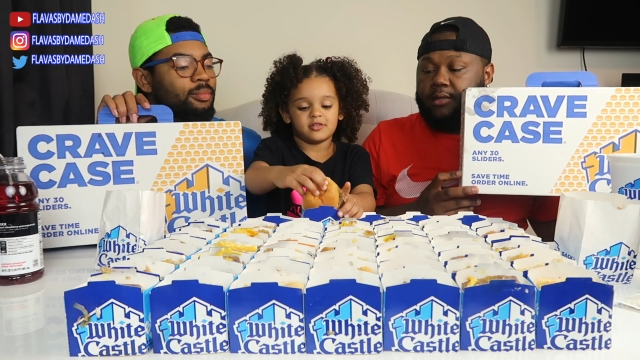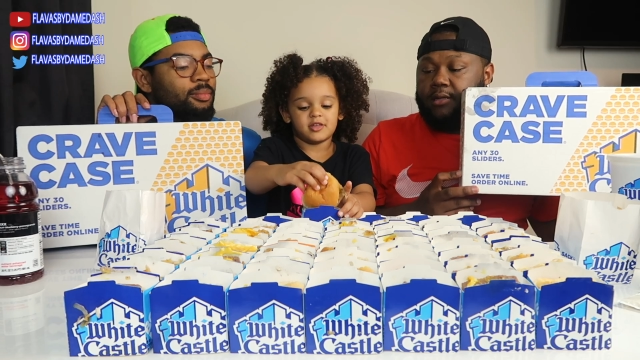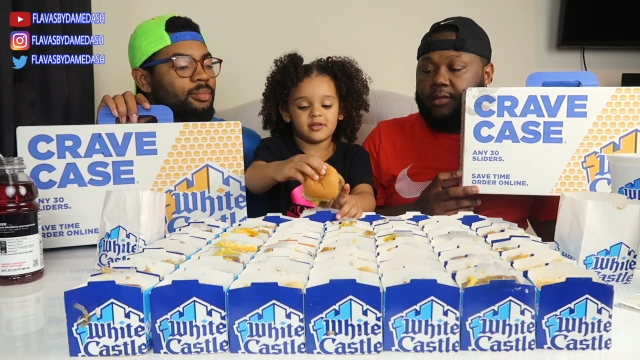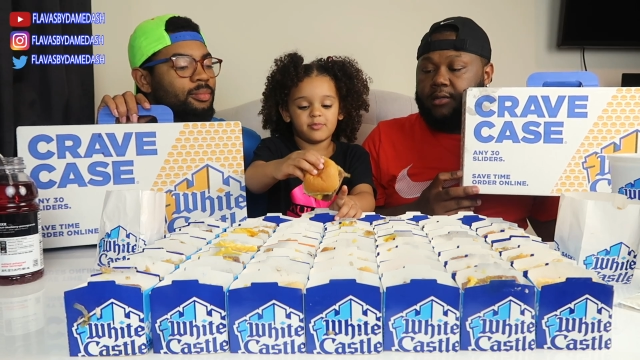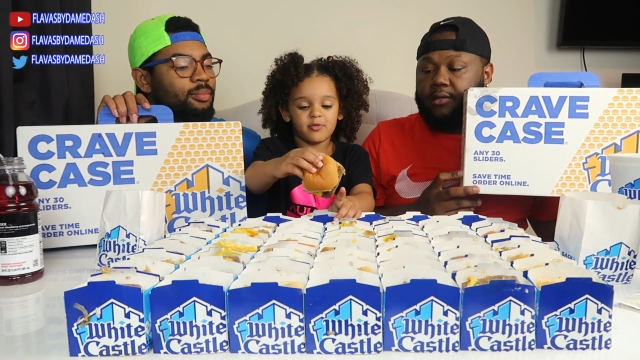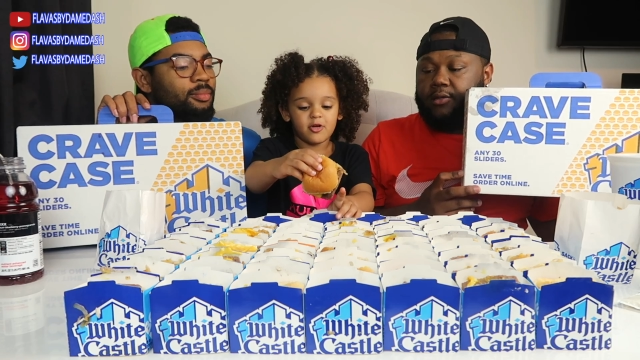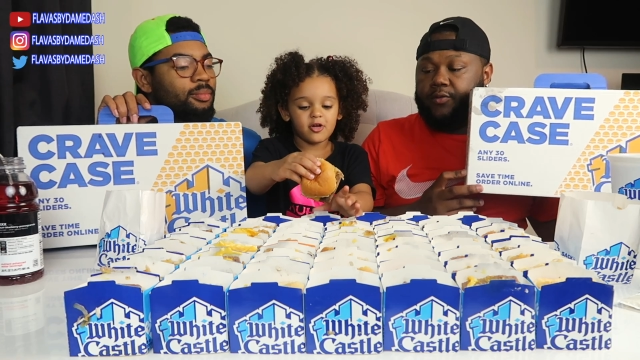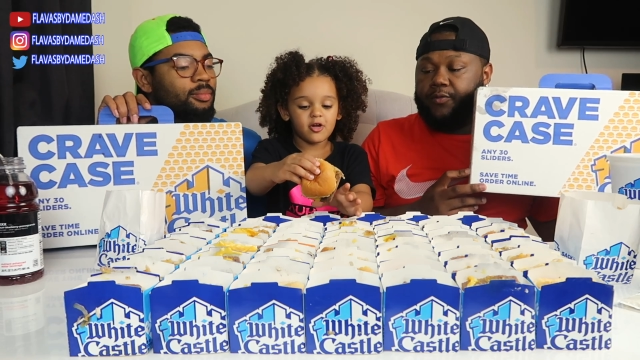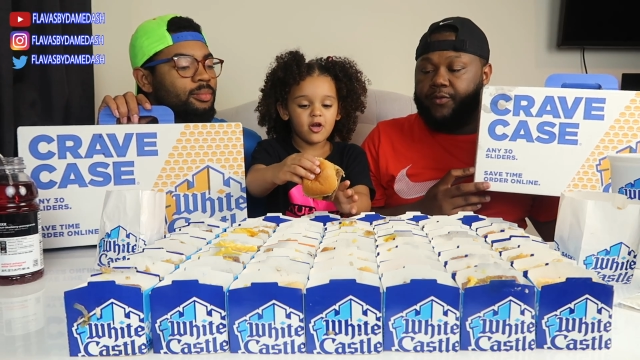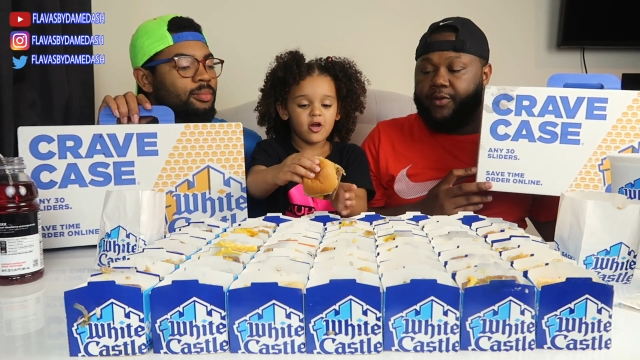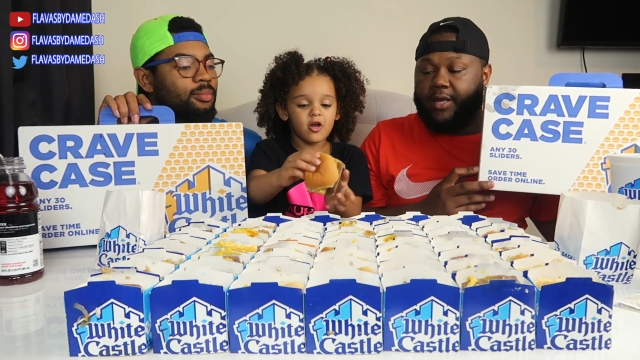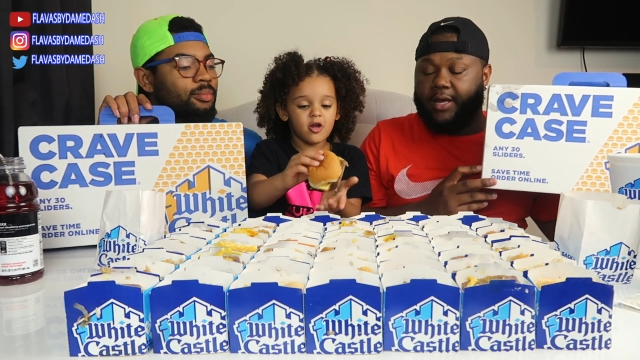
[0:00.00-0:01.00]
Speaker 1: This
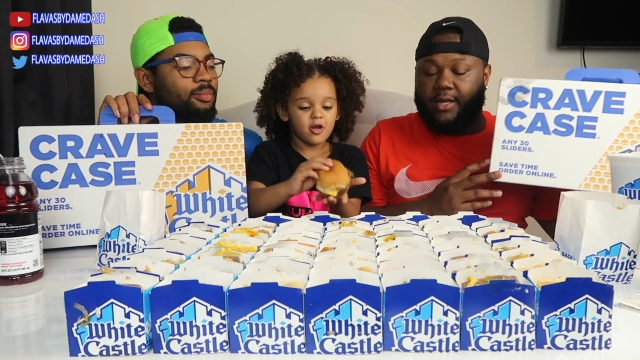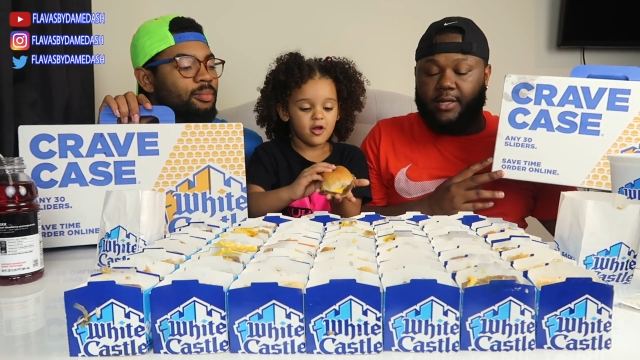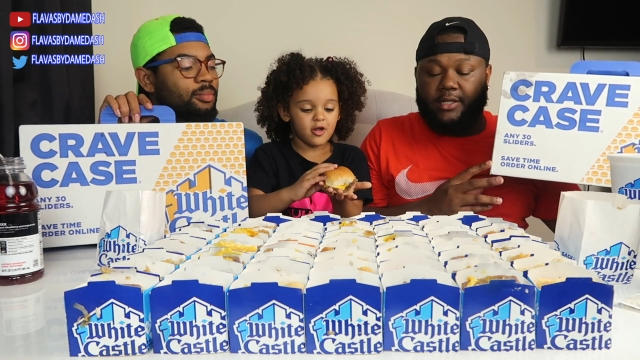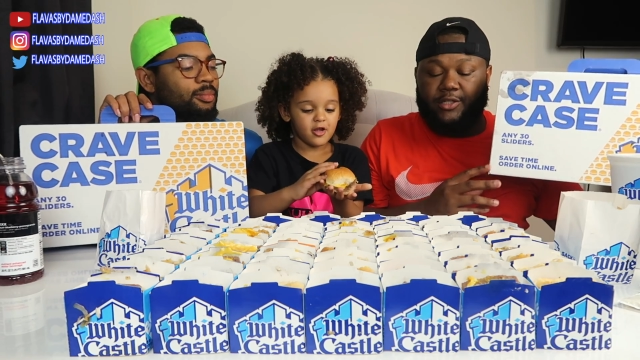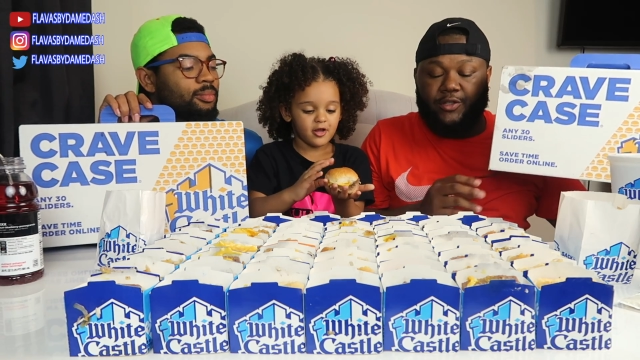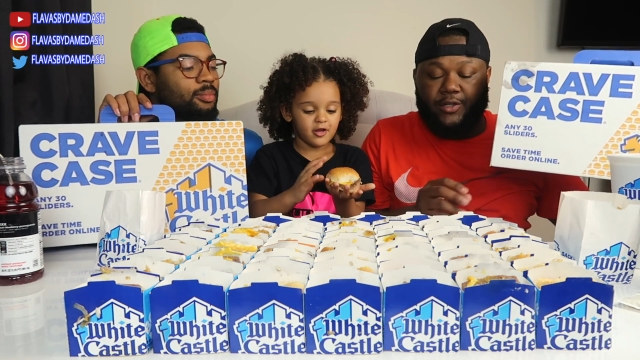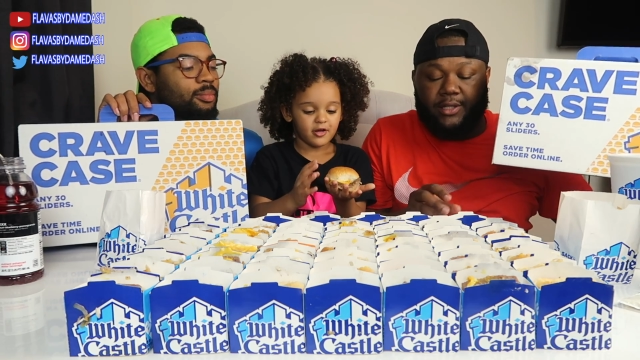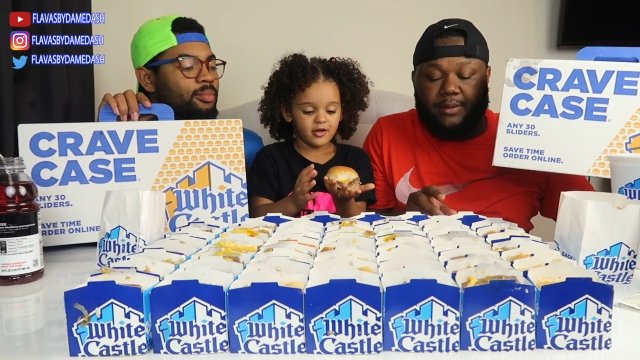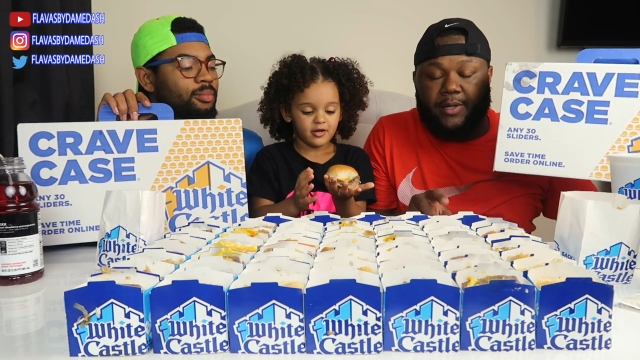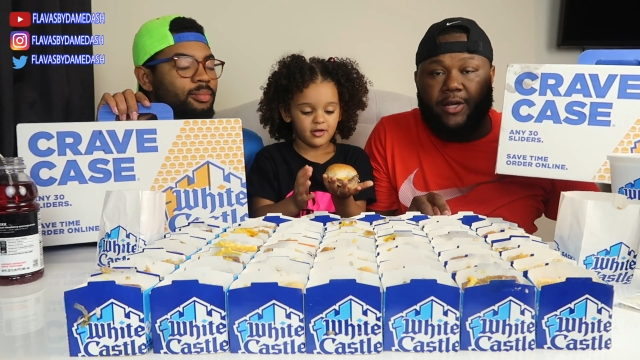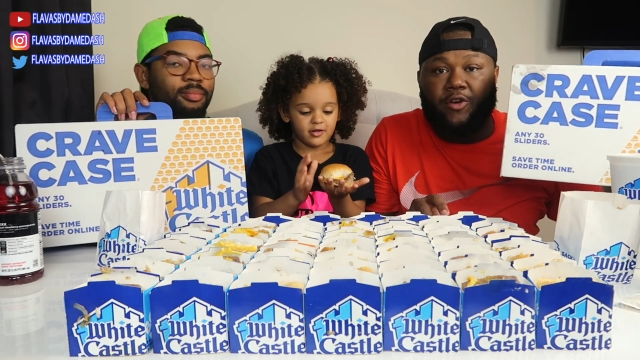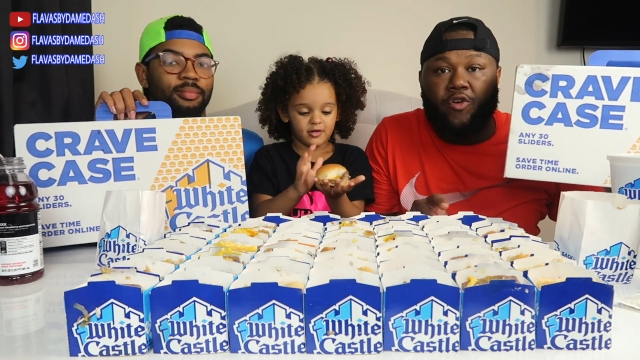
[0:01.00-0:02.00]
burger?
Speaker 2: Yeah, let's do a
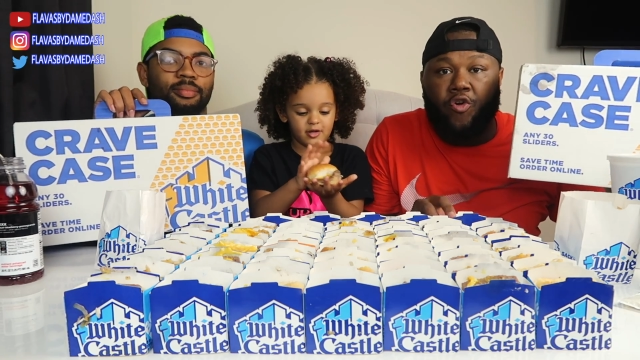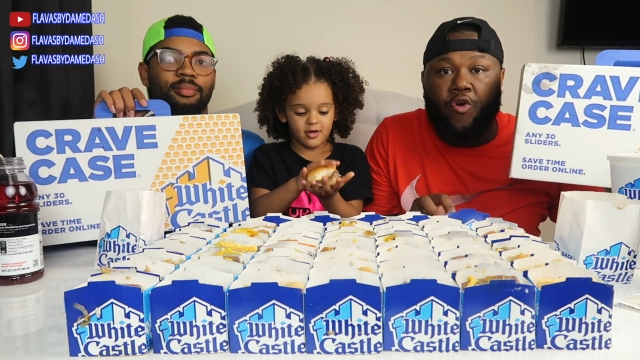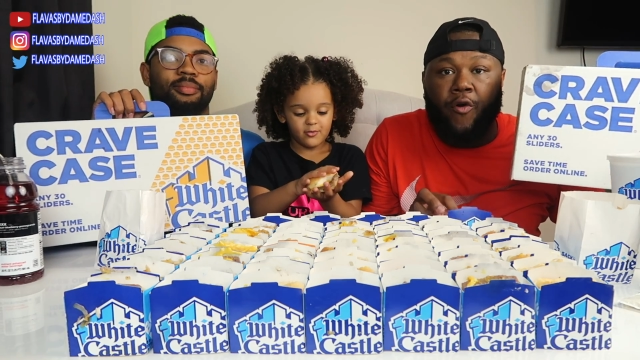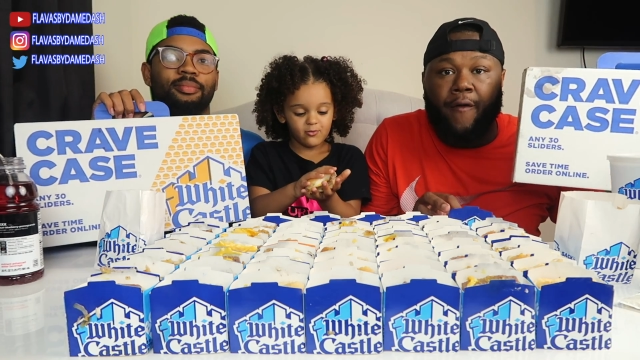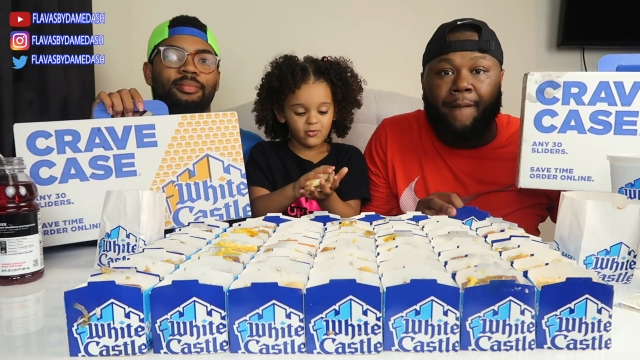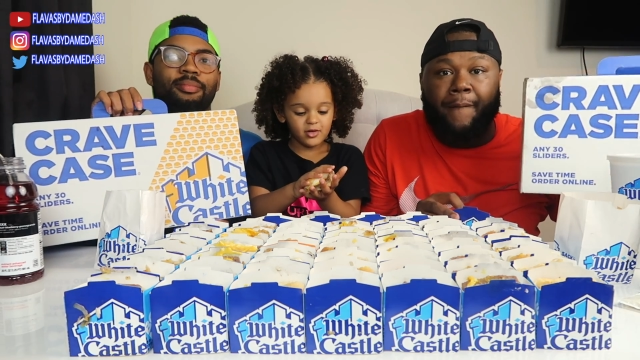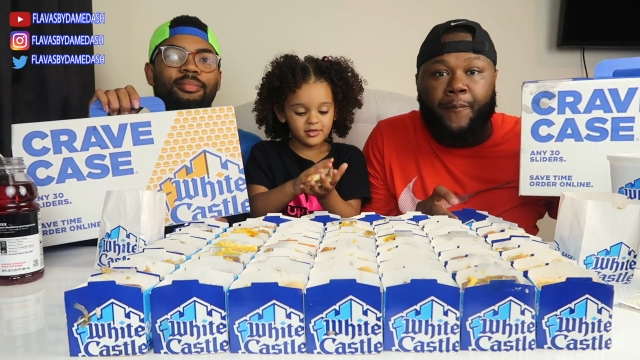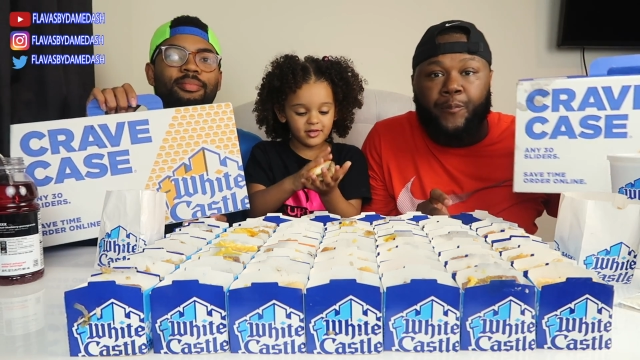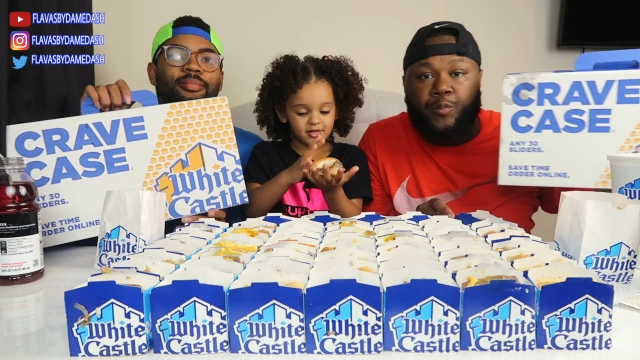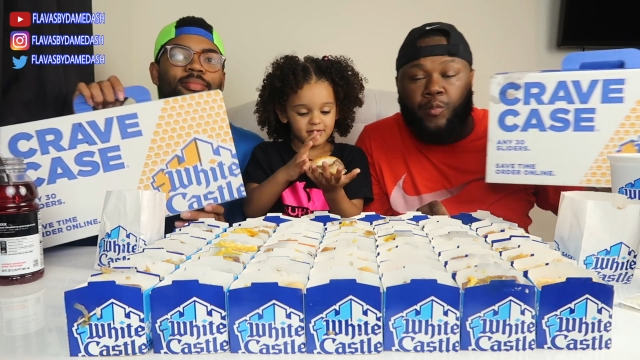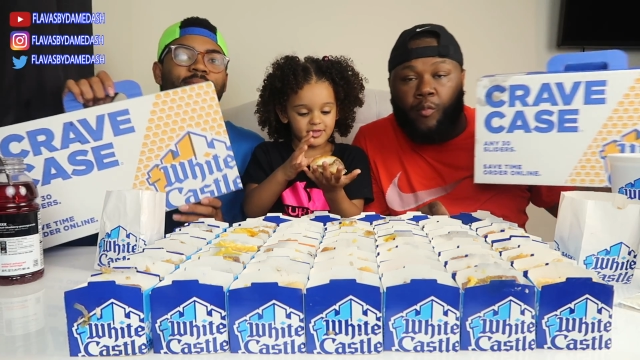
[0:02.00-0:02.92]
thumbnail.
Speaker 1: What's